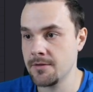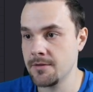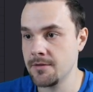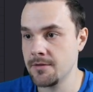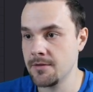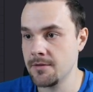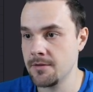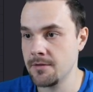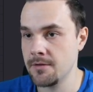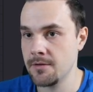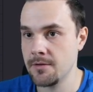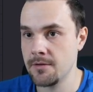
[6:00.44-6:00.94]

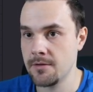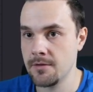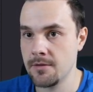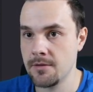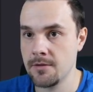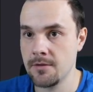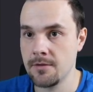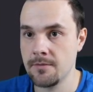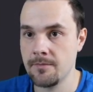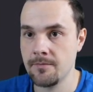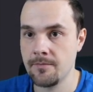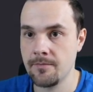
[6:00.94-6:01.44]

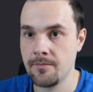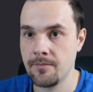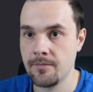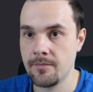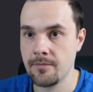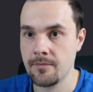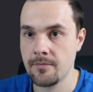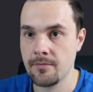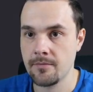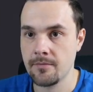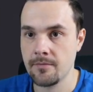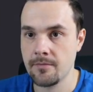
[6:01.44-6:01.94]

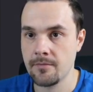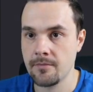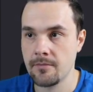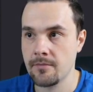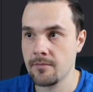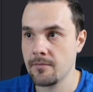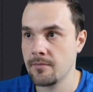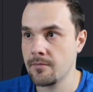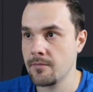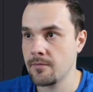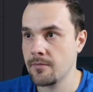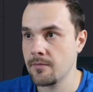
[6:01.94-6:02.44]

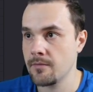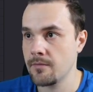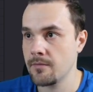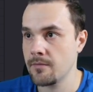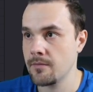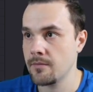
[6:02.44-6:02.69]
(no one is talking)